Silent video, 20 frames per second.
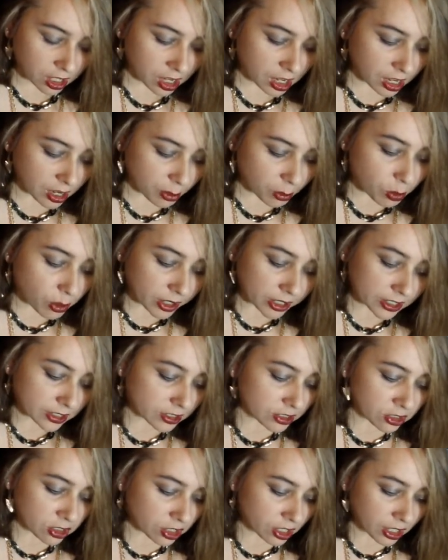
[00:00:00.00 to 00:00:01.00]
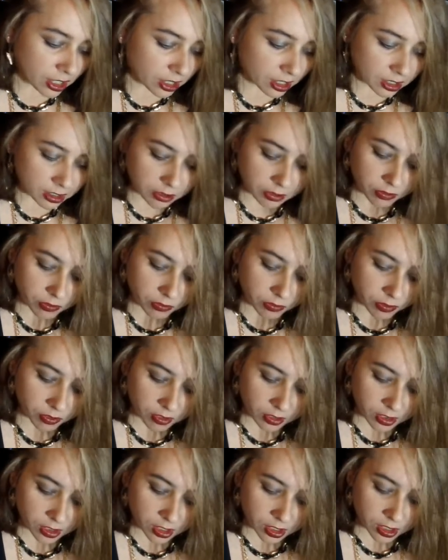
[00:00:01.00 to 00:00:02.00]
I wanted Chain
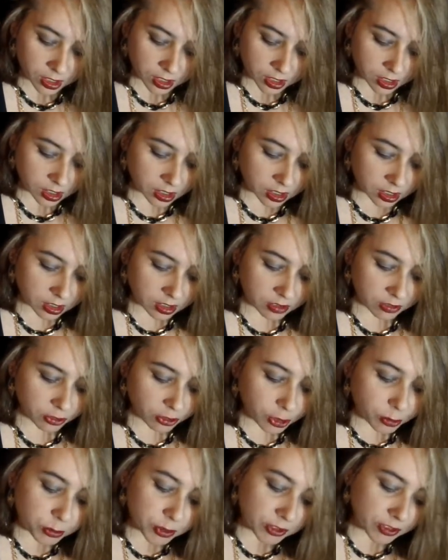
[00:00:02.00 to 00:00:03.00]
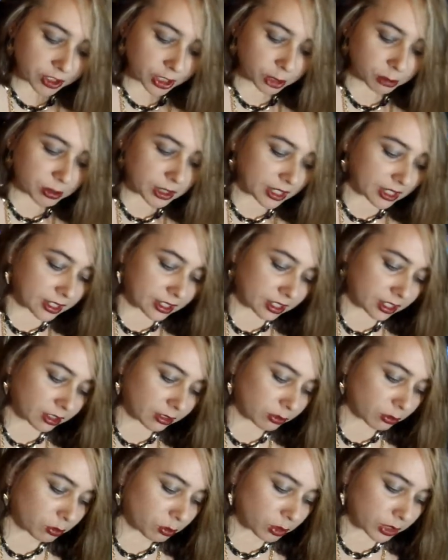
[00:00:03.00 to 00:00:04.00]
from the very beginning
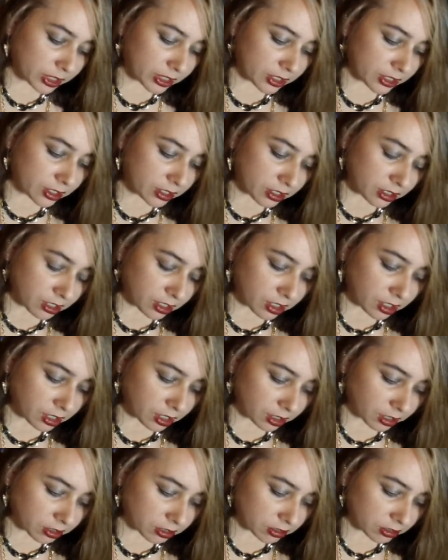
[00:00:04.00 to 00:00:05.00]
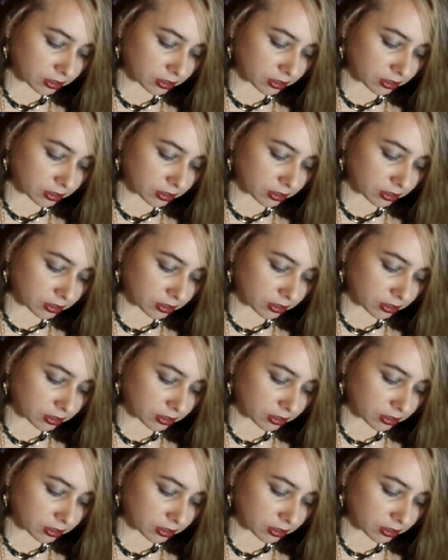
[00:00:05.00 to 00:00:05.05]
when uh,